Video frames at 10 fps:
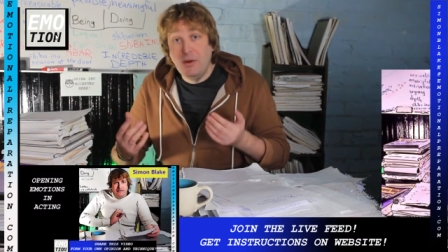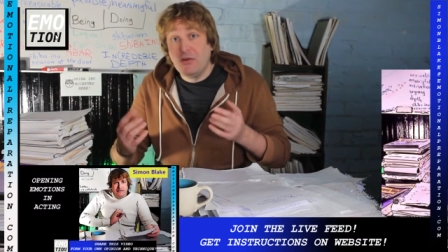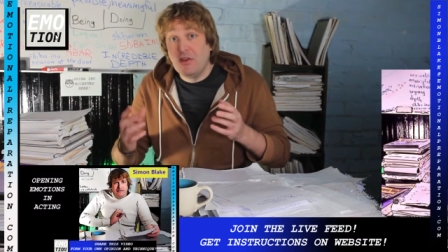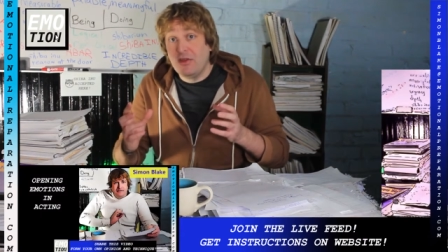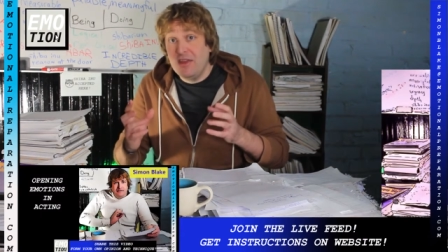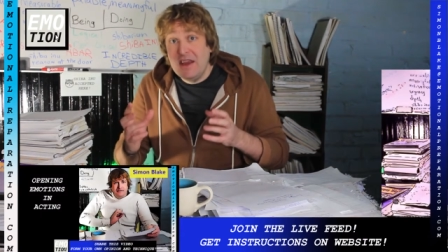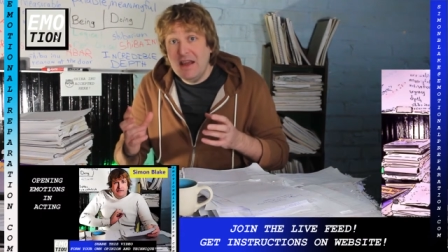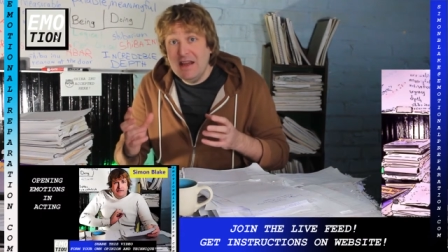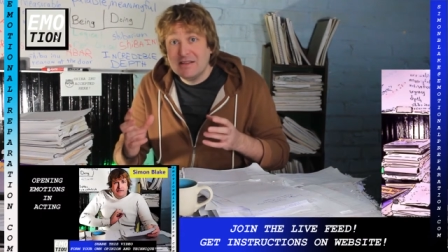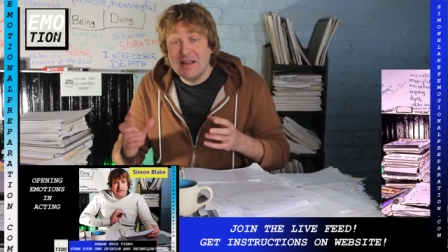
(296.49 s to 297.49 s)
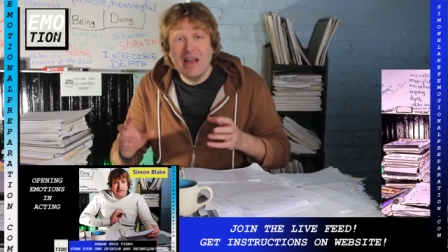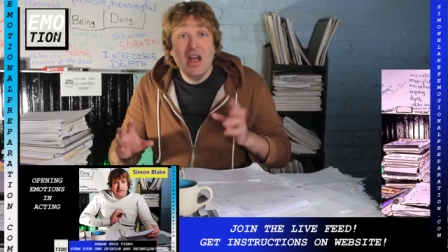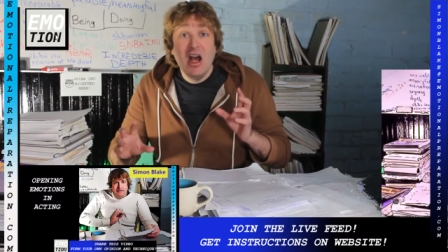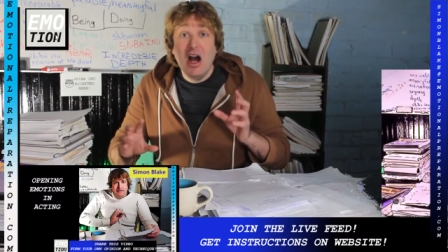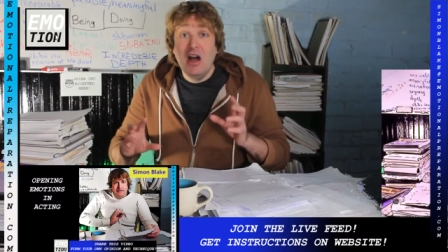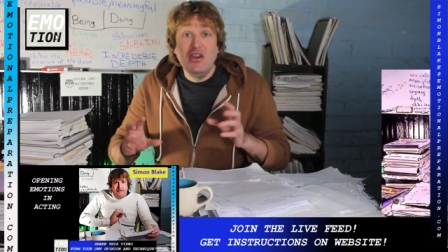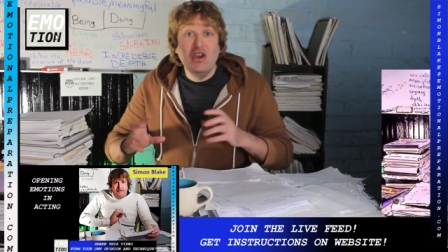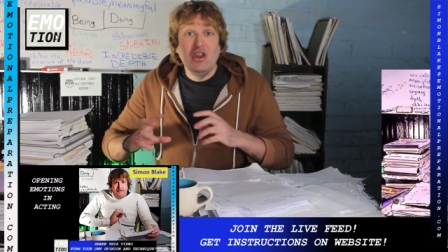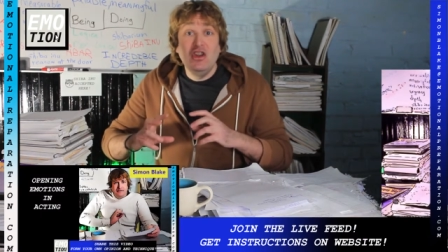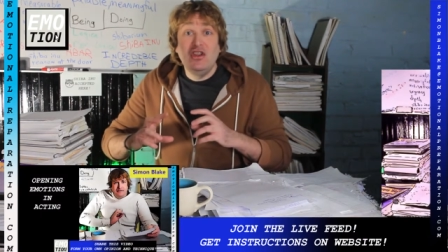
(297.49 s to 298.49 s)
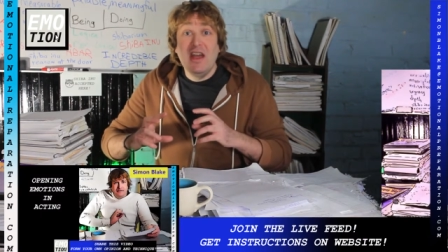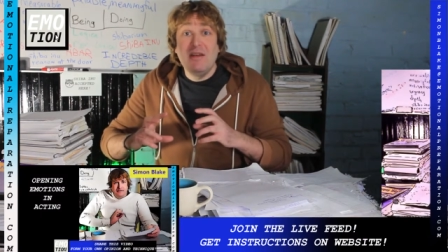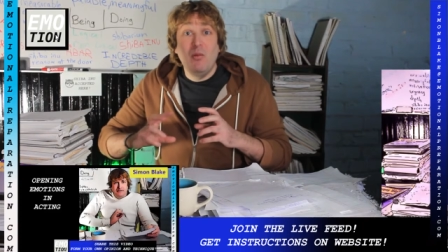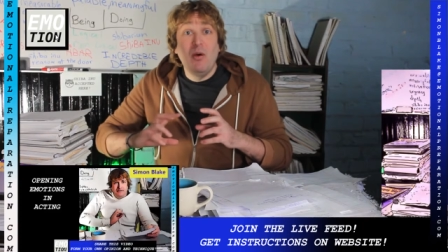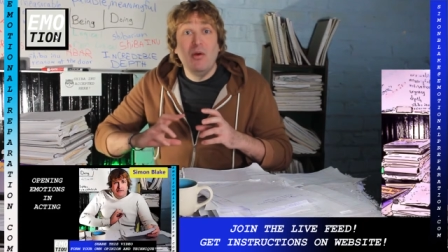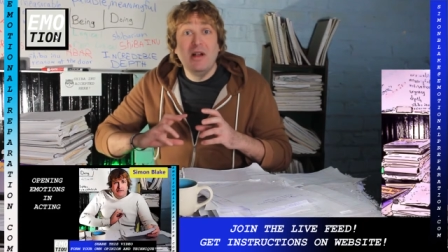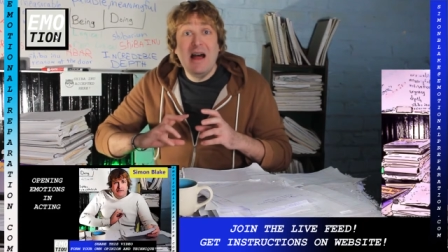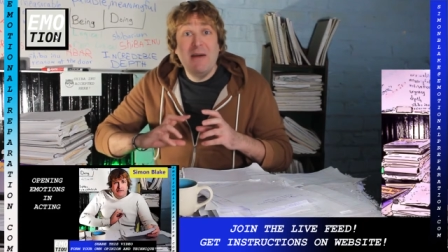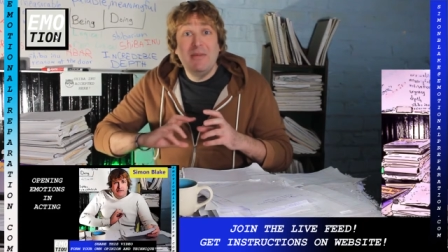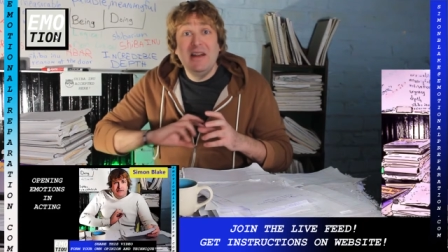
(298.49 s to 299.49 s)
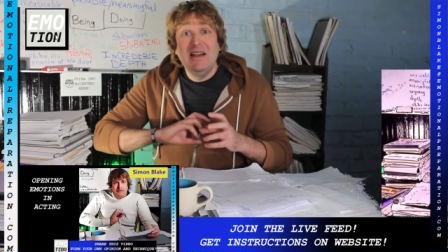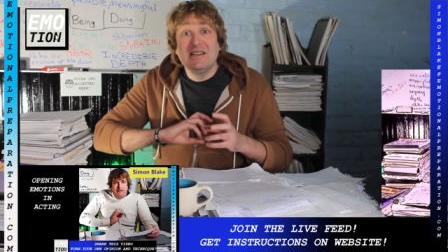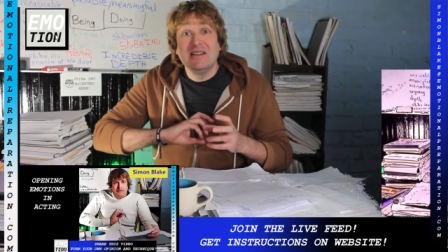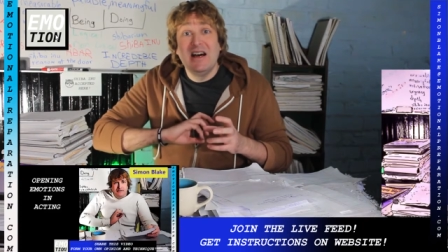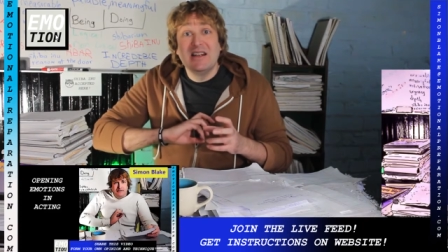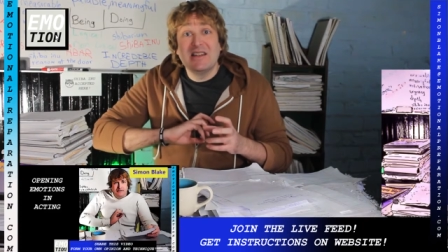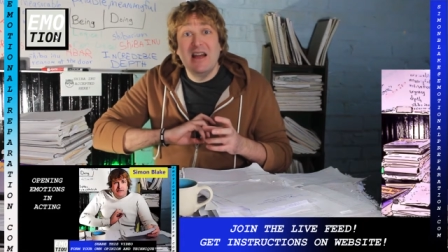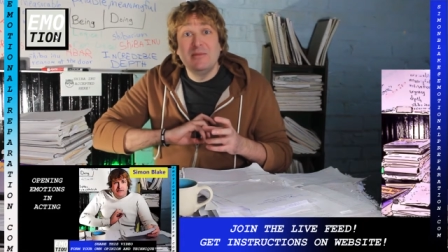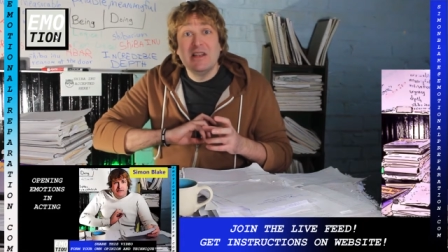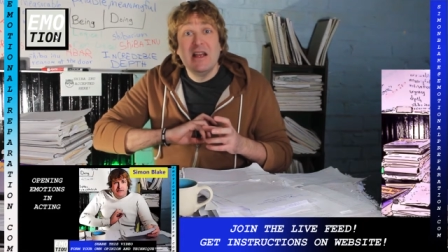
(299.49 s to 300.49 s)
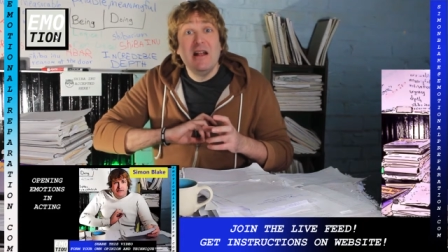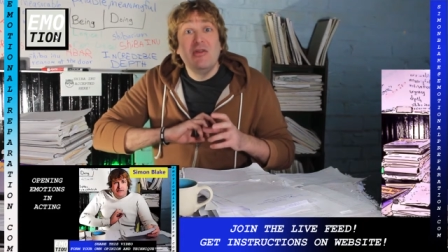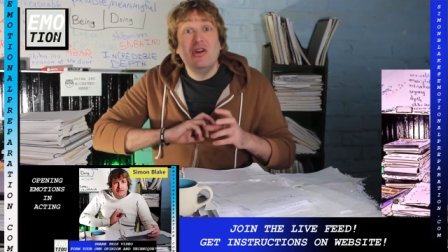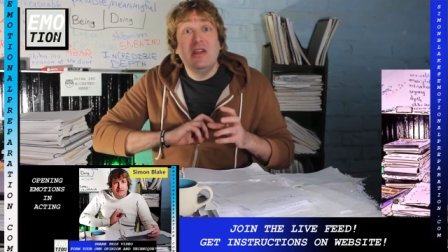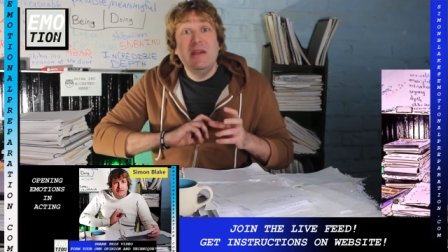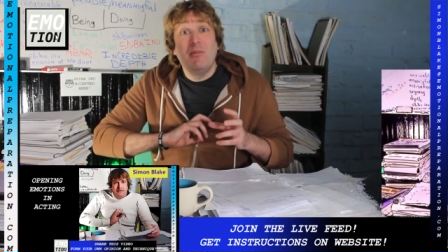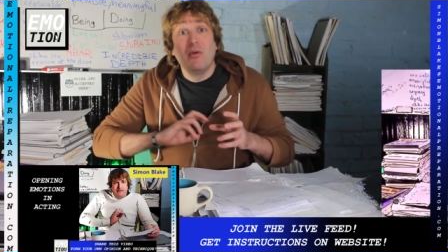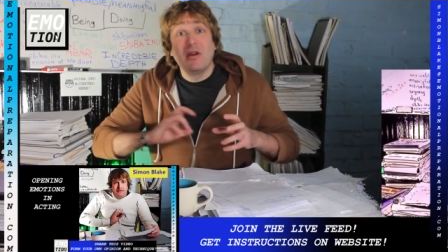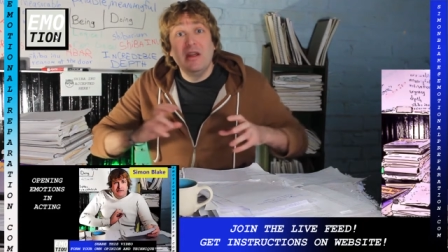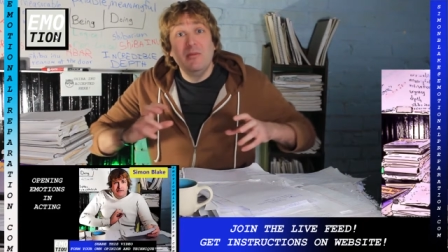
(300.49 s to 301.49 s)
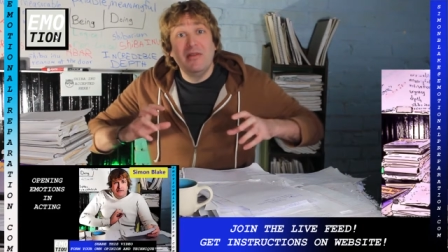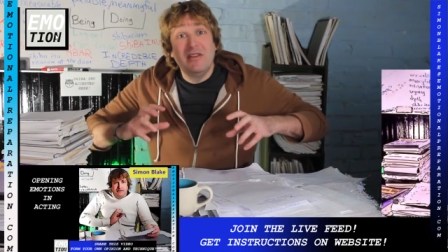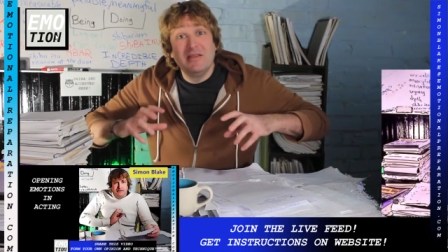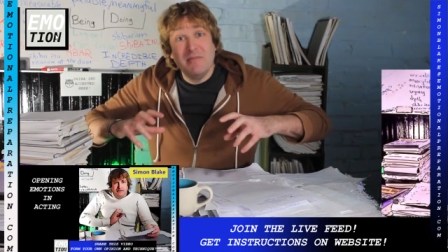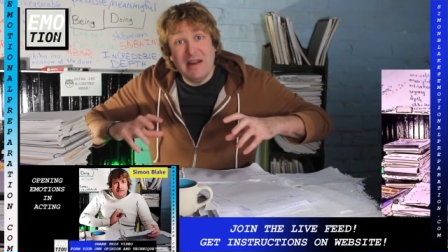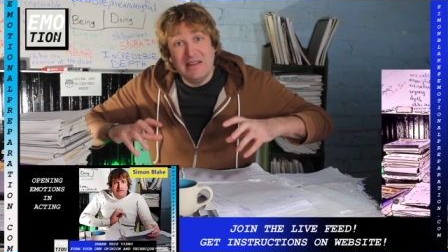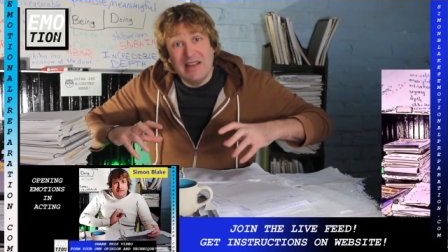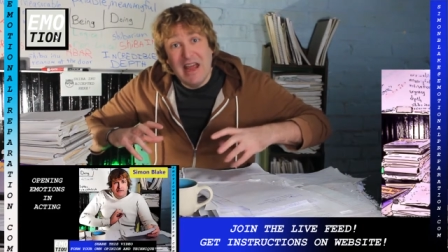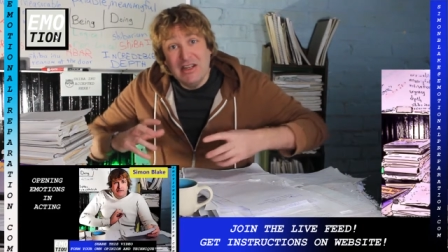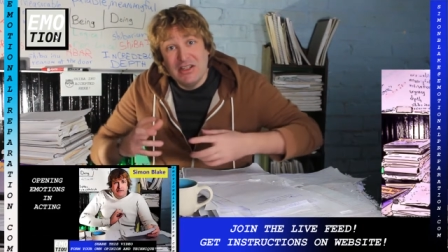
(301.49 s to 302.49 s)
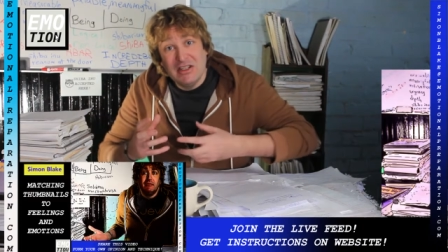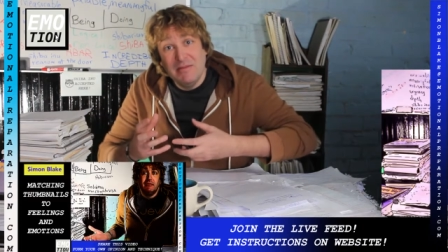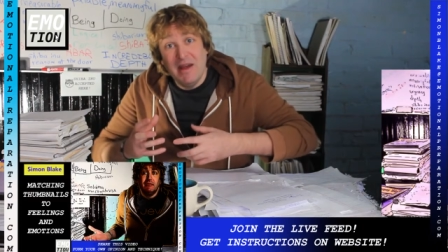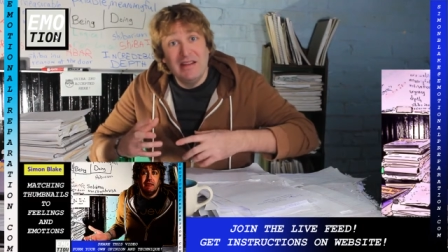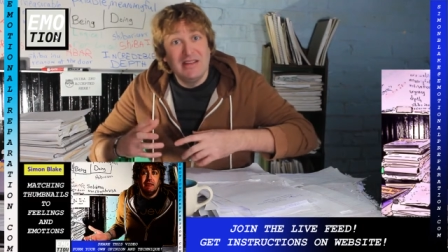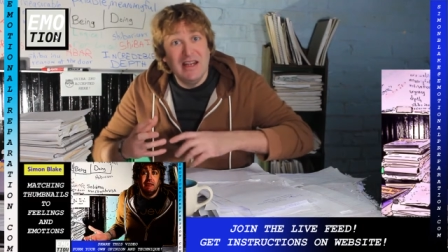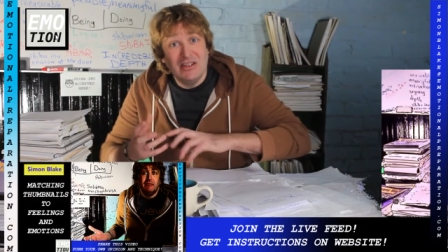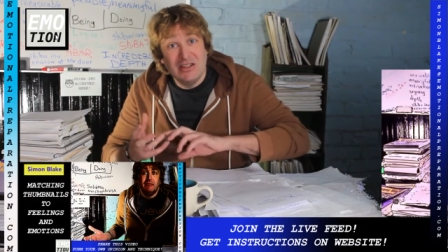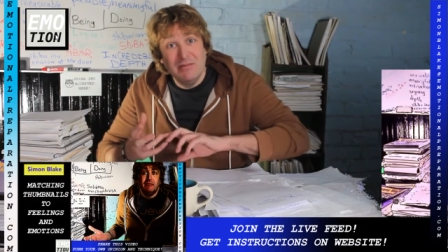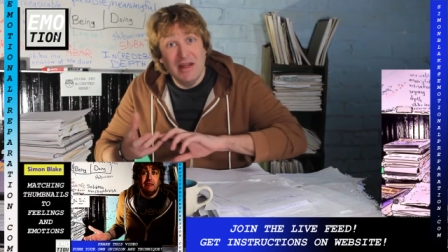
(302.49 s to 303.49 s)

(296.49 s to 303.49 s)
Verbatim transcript: But the thing is, you then what will happen is a lot of times they'll keep working with this meditation and meditation and